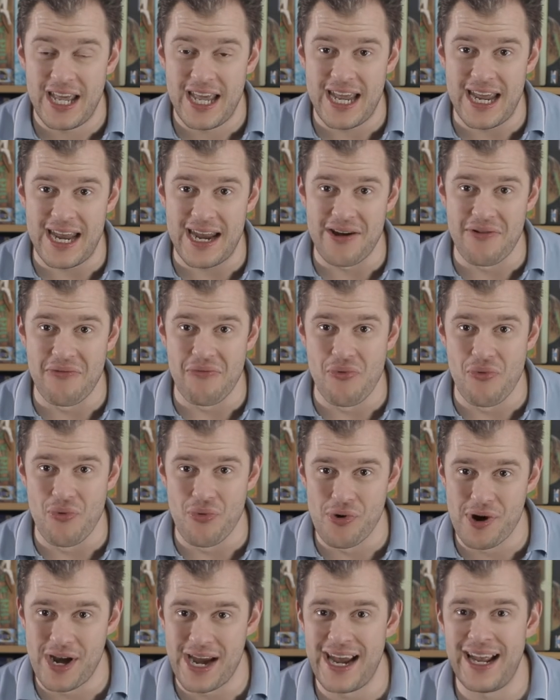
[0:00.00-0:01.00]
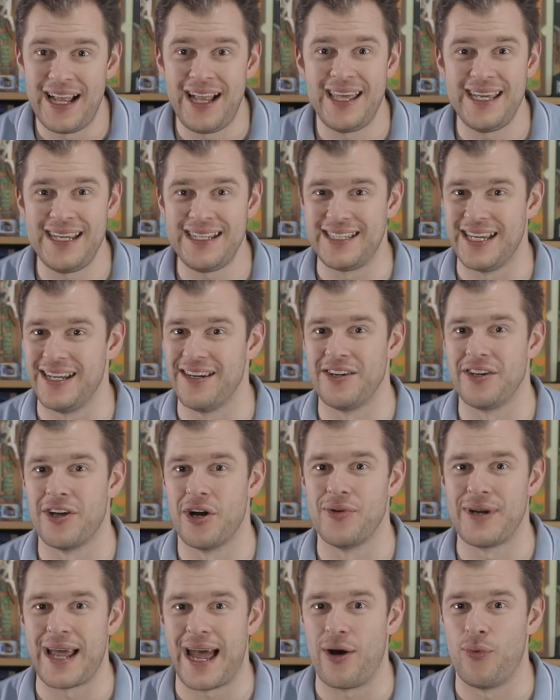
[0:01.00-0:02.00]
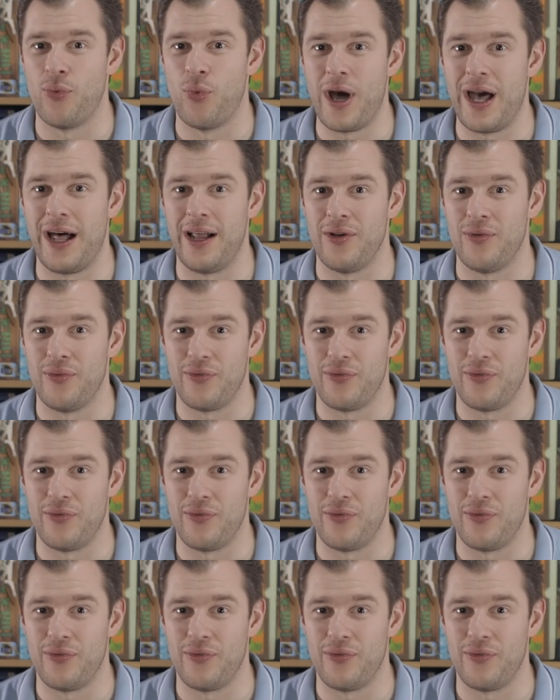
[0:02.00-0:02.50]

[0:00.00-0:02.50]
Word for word: It really didn't go down well